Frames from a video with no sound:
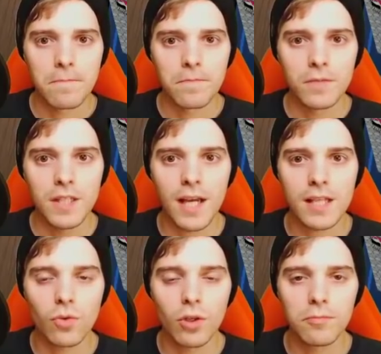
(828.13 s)

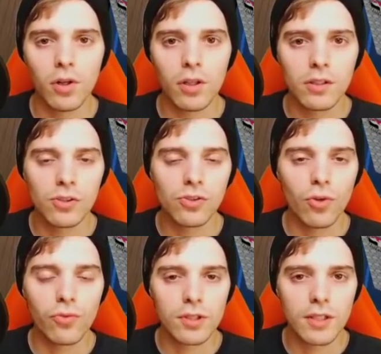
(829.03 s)
Yes, Quick Ball. Could he
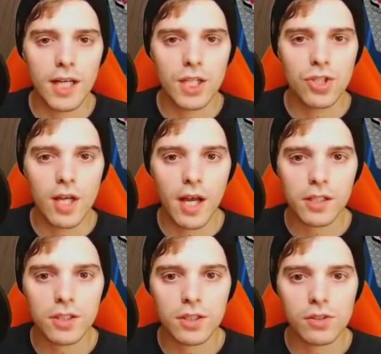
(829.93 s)
go for the
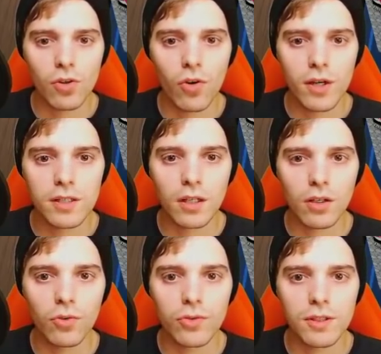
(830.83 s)
Dedenne-GX, or is he
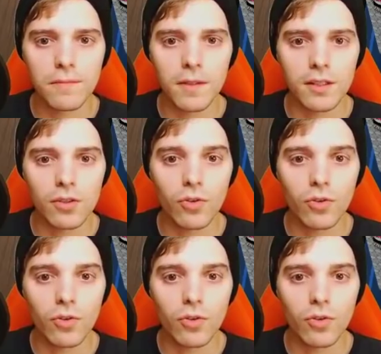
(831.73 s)
gonna go for something else?